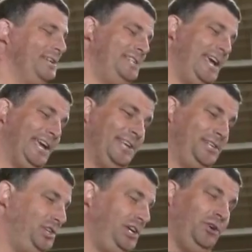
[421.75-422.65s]
can take is
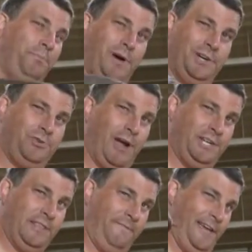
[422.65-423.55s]
a shield punch right
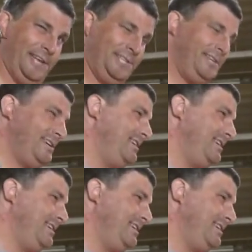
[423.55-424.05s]
to the face.